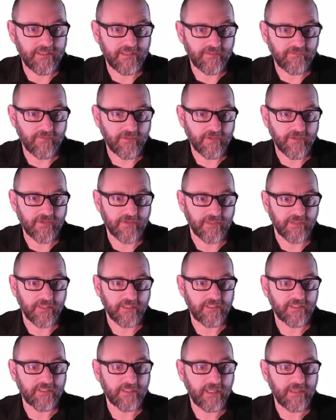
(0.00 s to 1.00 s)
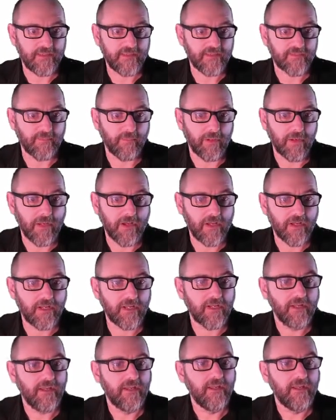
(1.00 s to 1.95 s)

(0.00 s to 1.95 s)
function, inside this block,